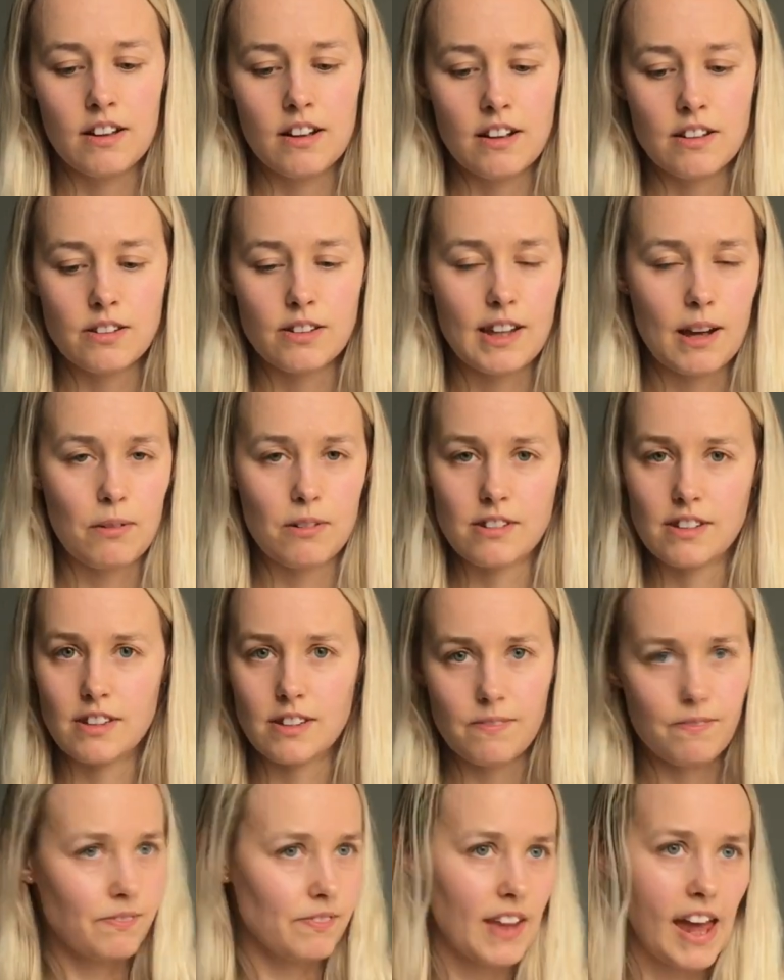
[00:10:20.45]
So that was
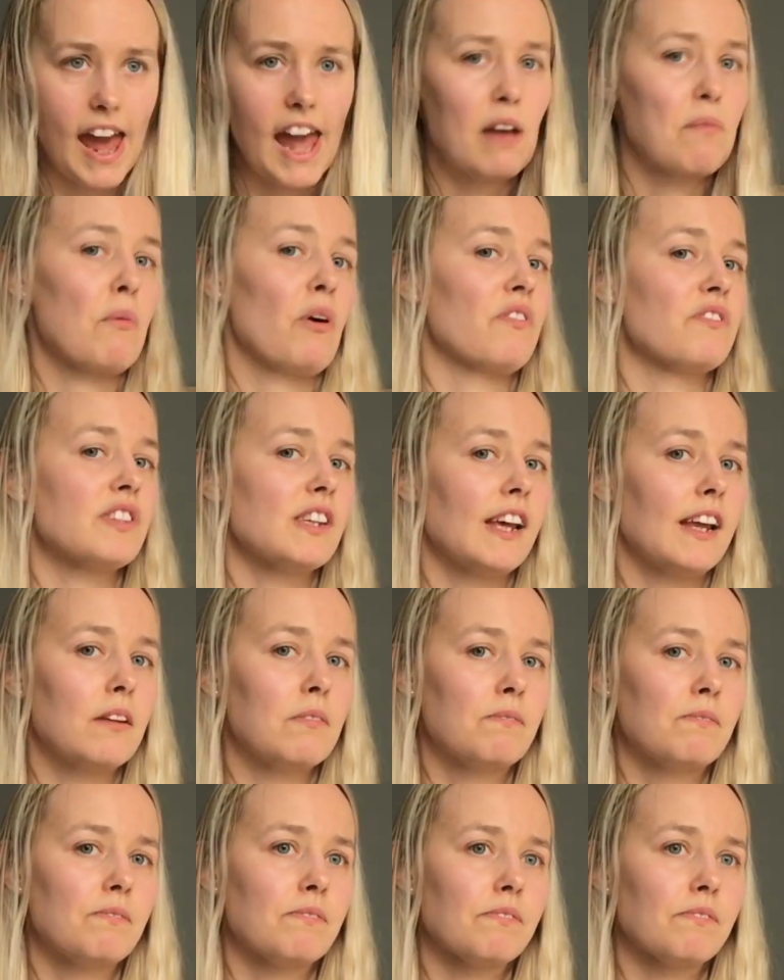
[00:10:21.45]
8 months in.